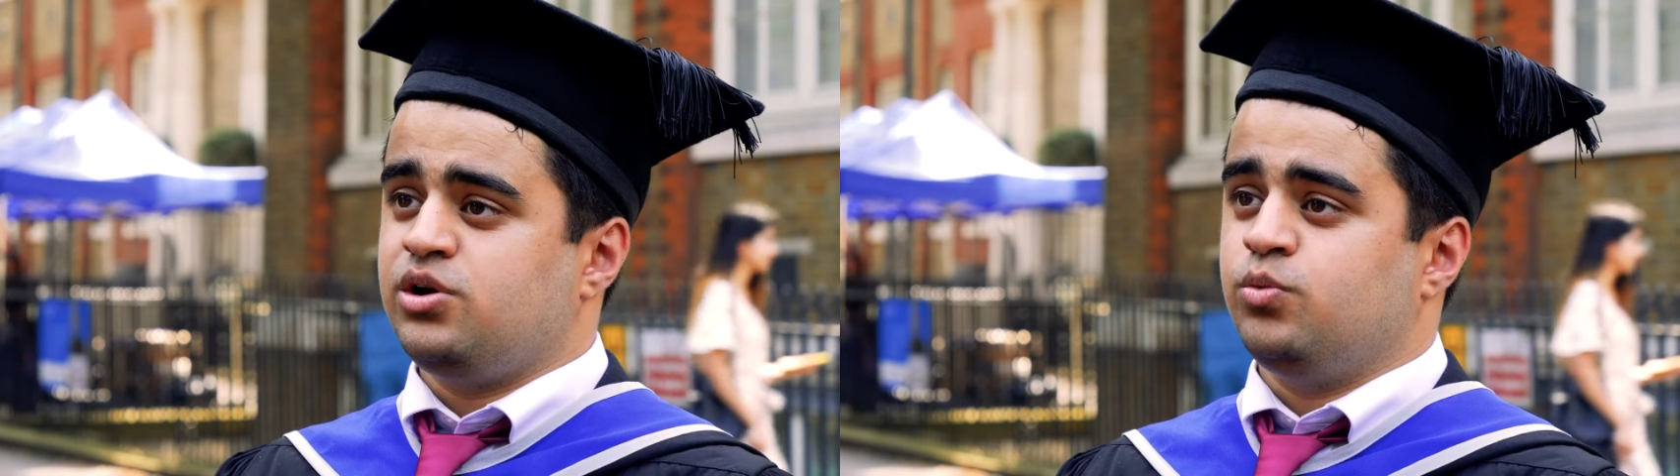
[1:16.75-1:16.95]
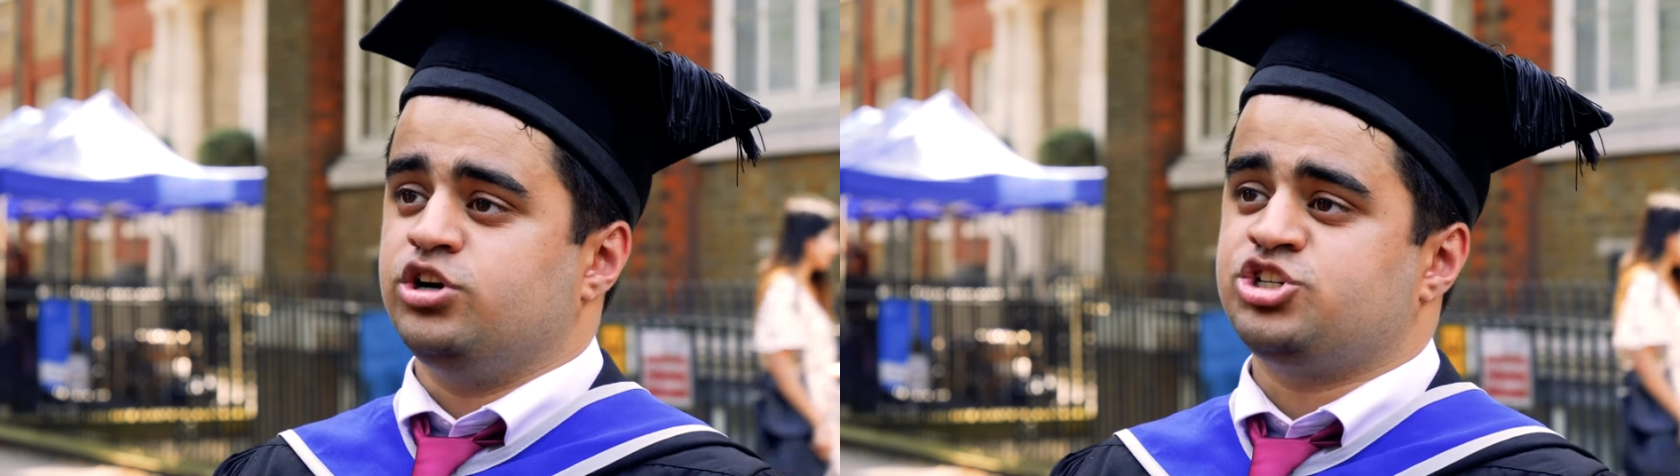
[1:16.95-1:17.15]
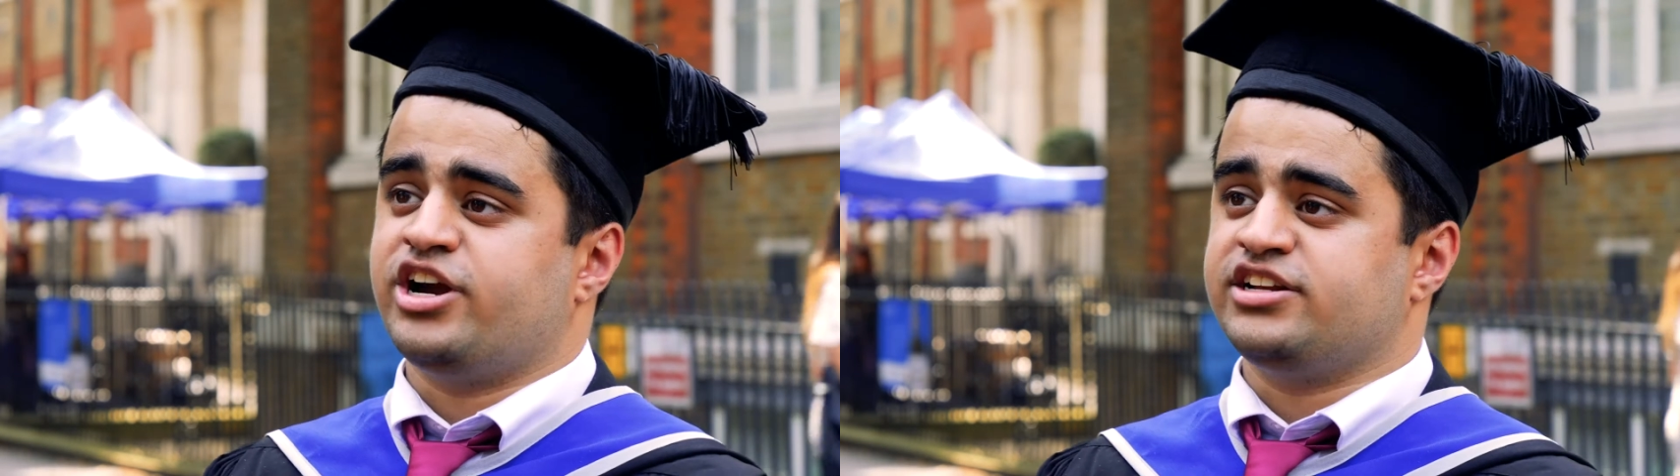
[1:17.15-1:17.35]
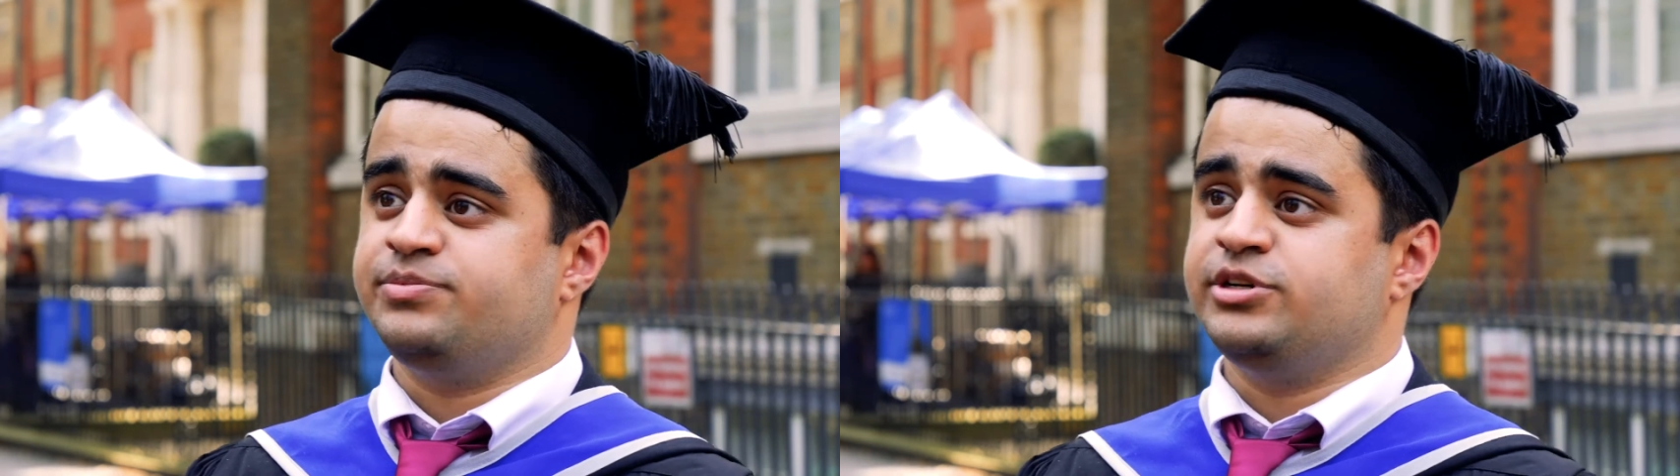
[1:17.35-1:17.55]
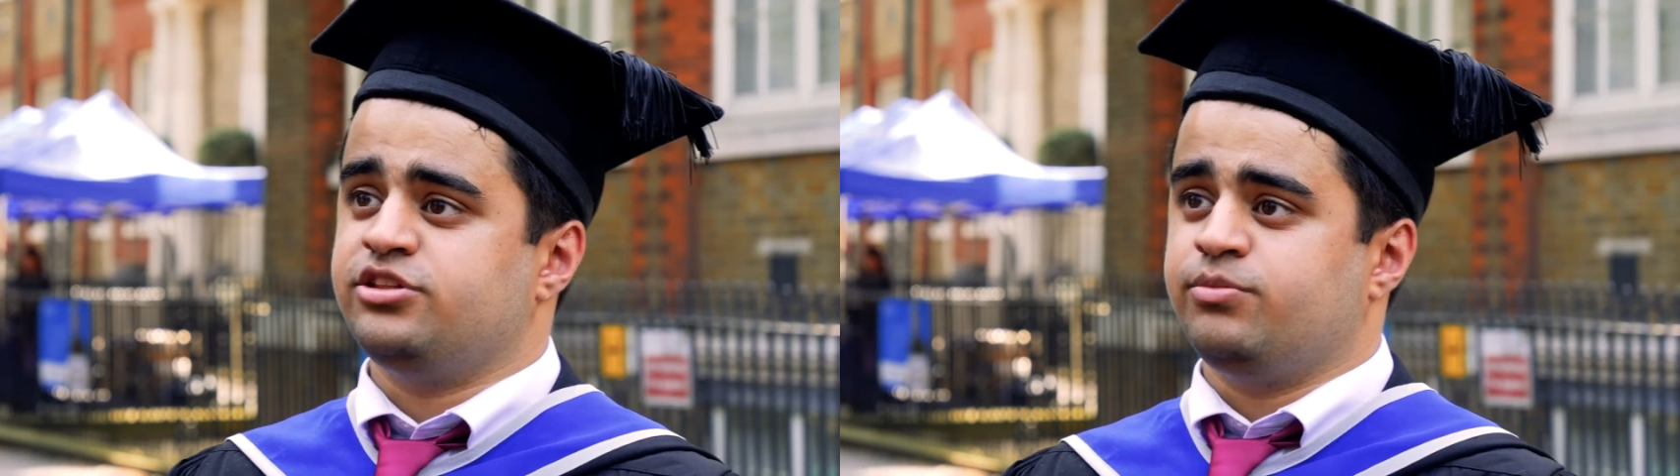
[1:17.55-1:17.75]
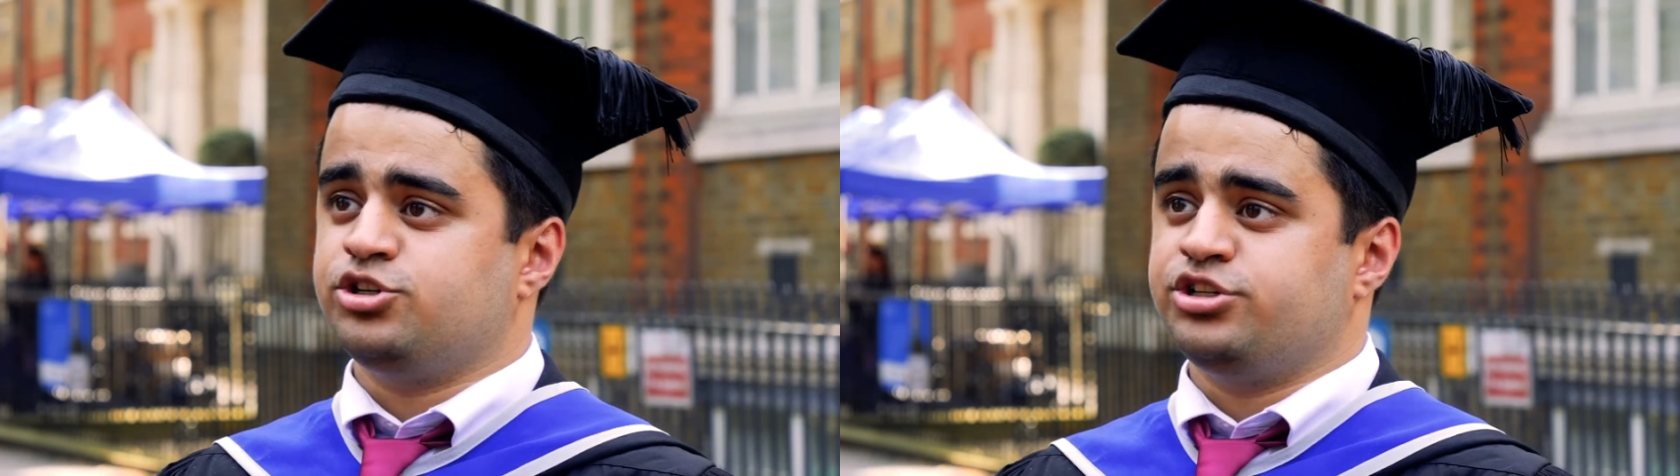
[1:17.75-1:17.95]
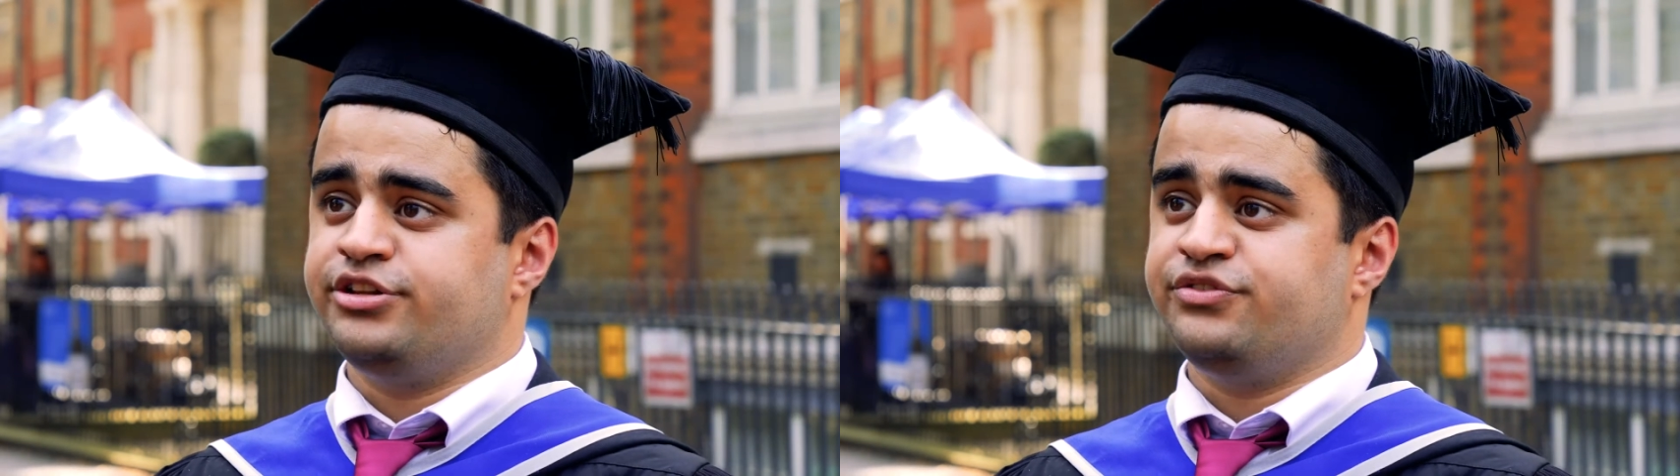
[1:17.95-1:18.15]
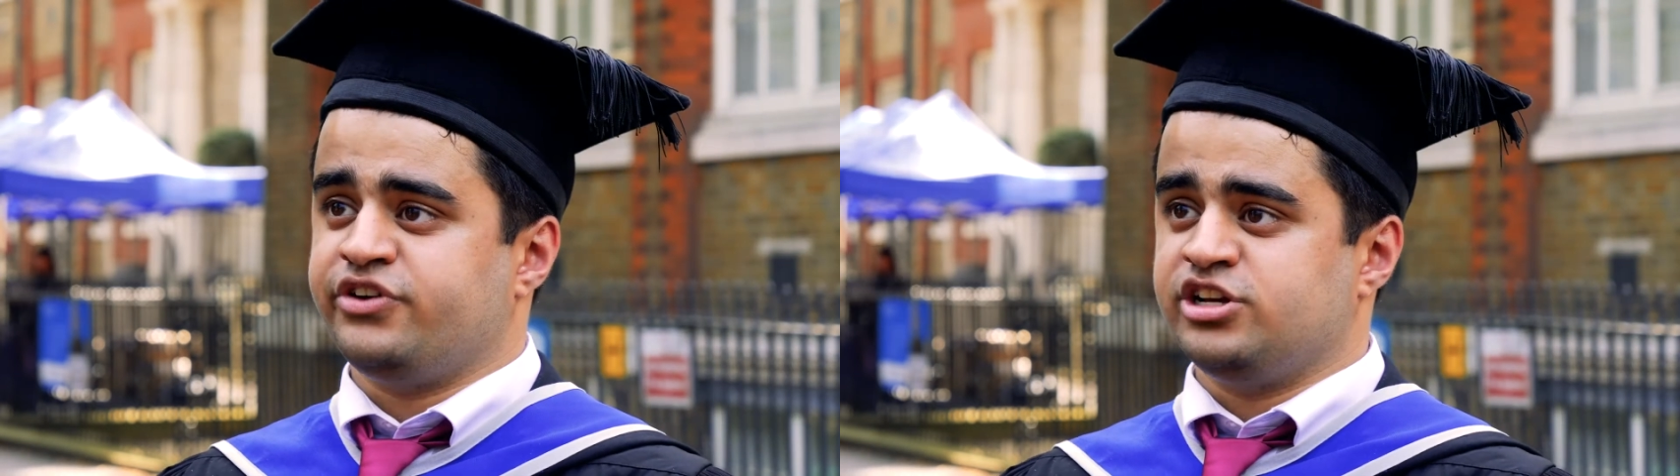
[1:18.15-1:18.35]
what attracted me to the module
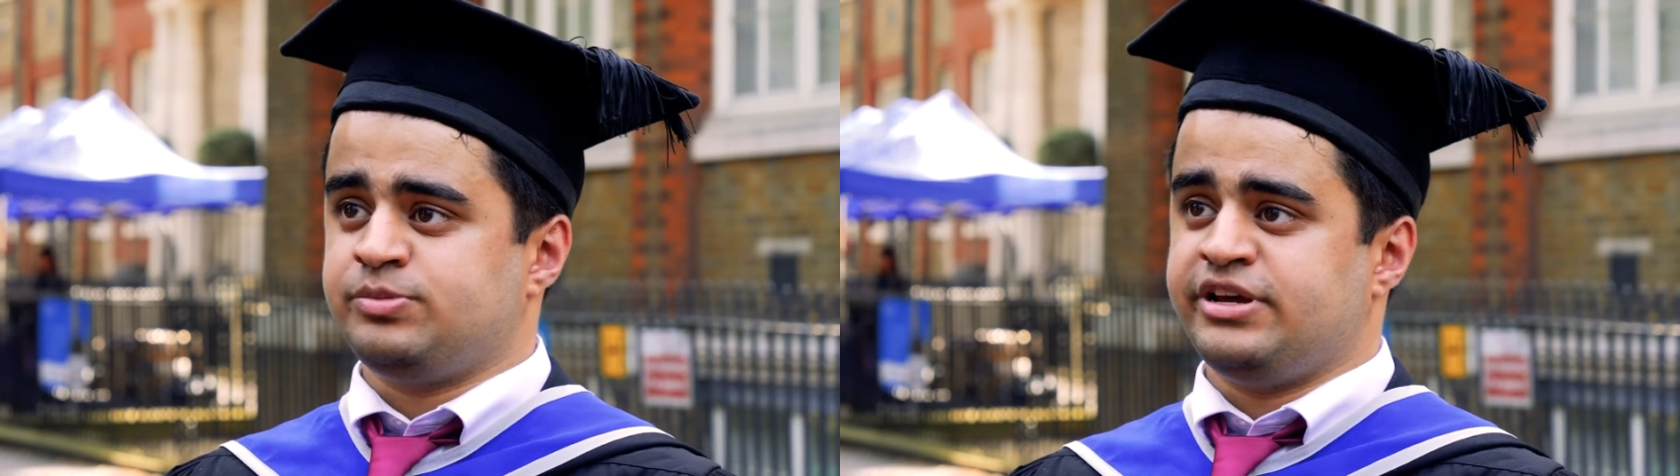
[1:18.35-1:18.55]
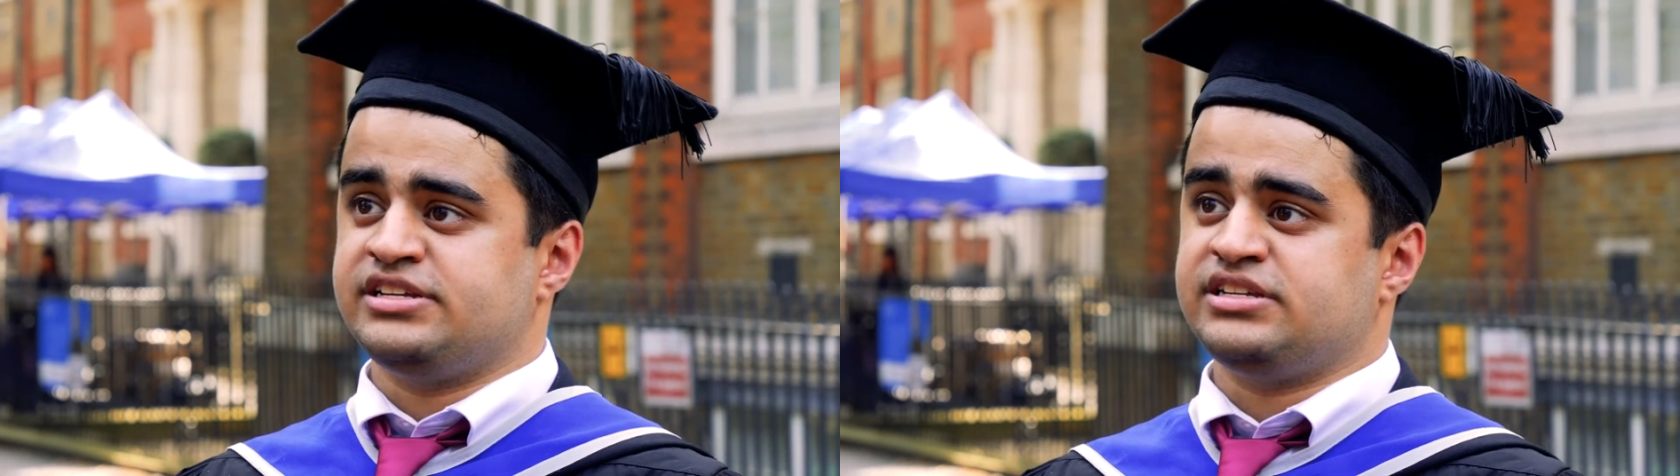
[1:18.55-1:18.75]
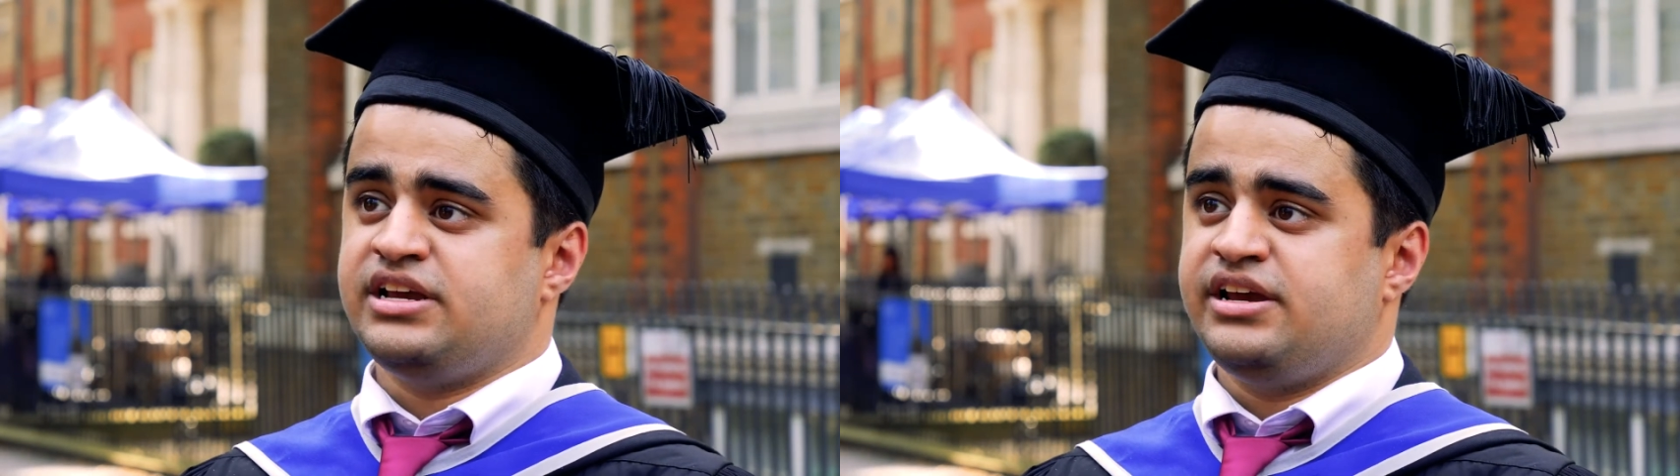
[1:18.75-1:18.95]
in the first place,